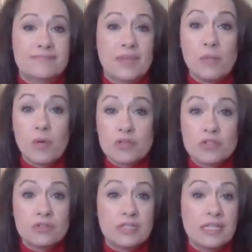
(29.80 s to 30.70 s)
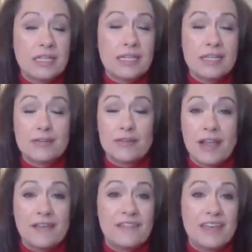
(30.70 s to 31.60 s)
emotional eating,
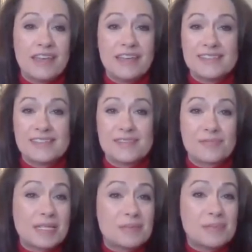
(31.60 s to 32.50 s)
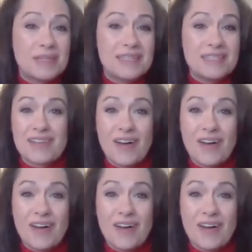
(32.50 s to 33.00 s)
cravings, recipes,